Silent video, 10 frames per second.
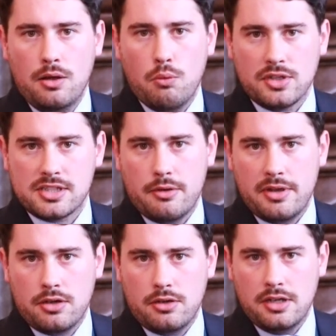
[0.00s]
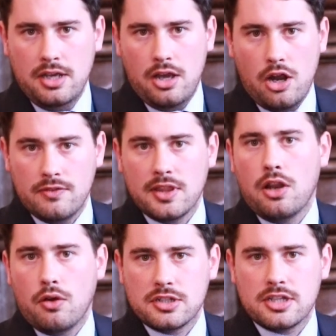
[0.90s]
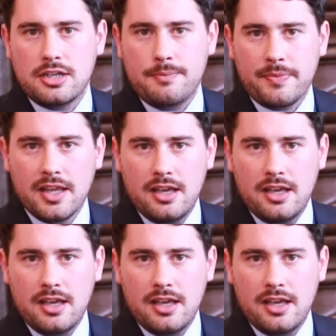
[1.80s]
what's going on over the long term.